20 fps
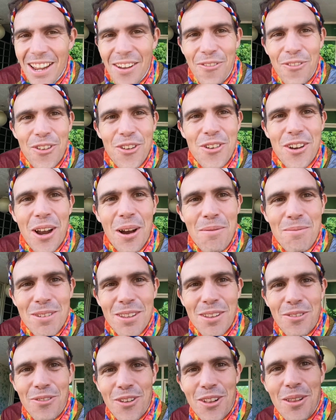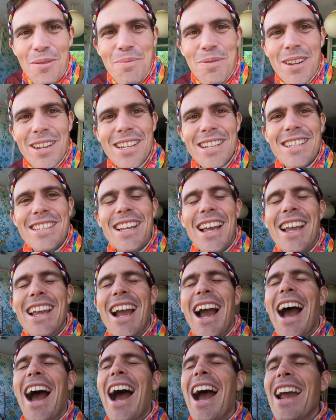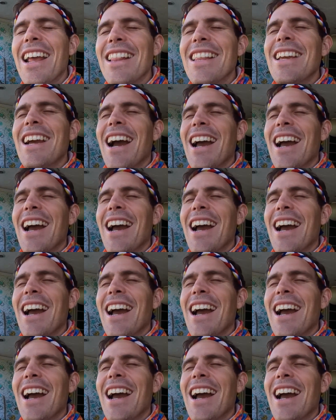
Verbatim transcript: if you come to the Philippines, I highly,